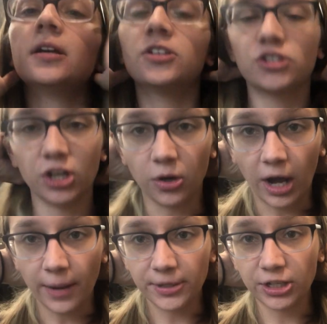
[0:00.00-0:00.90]
So
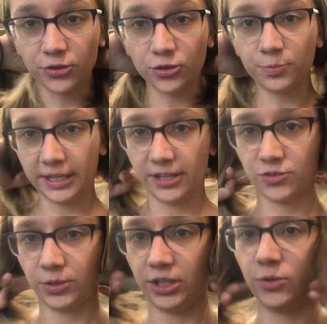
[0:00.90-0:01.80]
I'm gonna go through
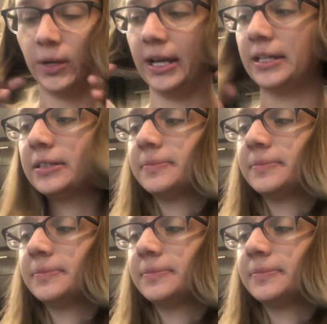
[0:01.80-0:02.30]
plans really quick